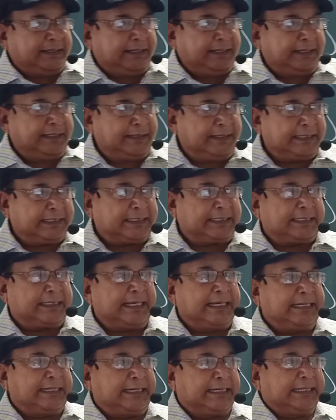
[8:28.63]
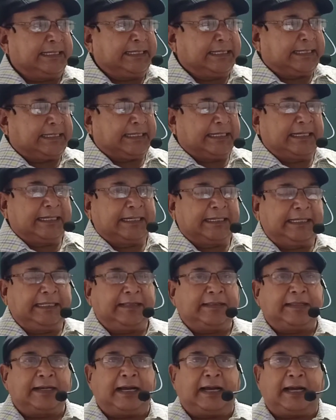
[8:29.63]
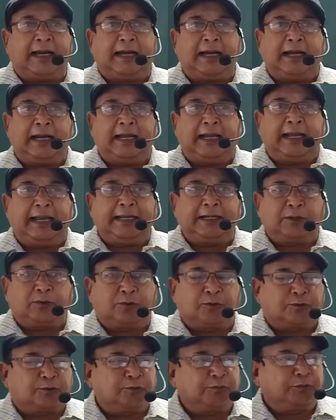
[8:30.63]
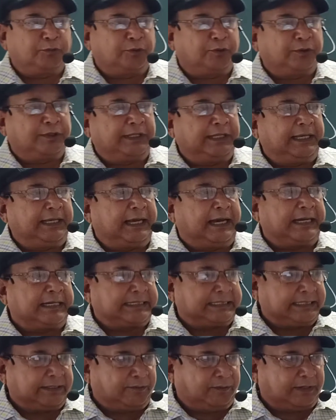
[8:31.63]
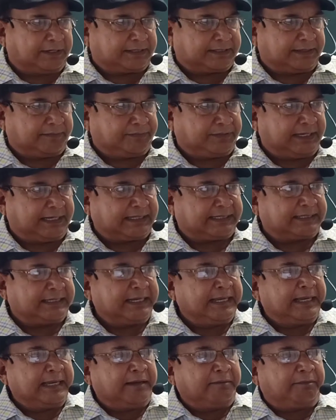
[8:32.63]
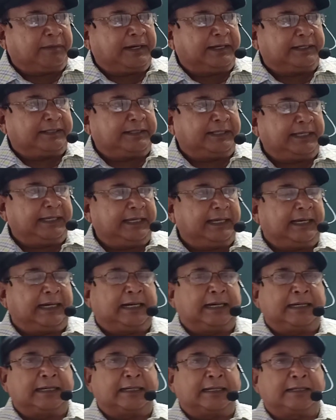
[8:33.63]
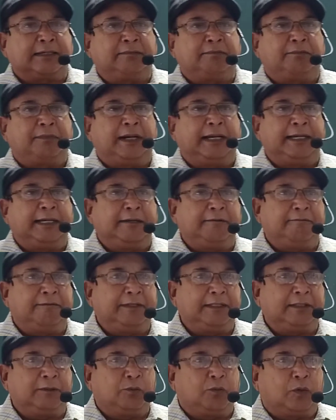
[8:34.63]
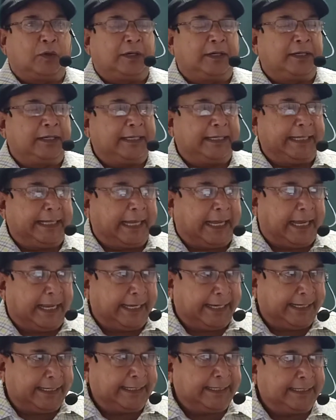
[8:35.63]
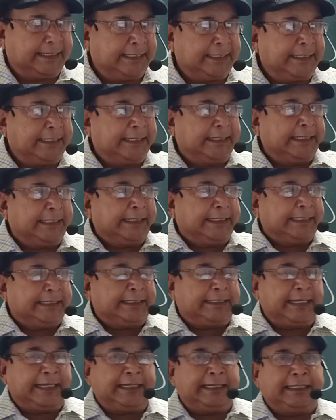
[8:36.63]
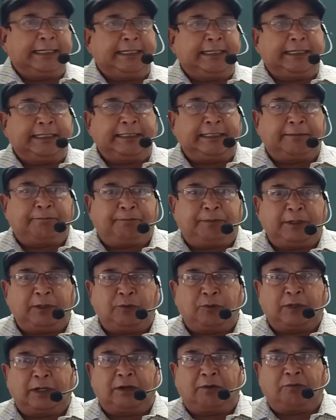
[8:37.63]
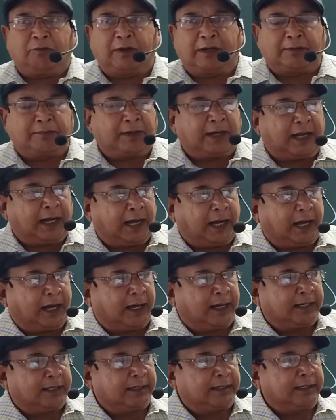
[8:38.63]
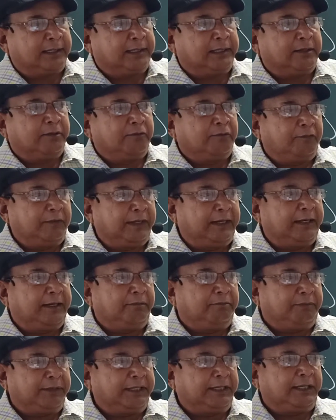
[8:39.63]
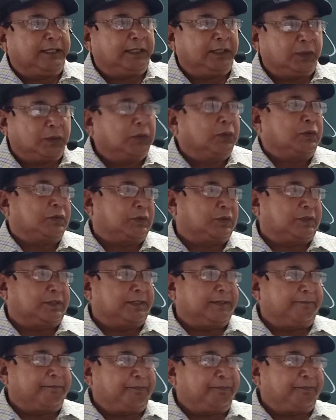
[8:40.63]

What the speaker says: In this sentence, Rita and Kusum, though they are singular subjects, but they are combined with word and, then the plural verb are will be used.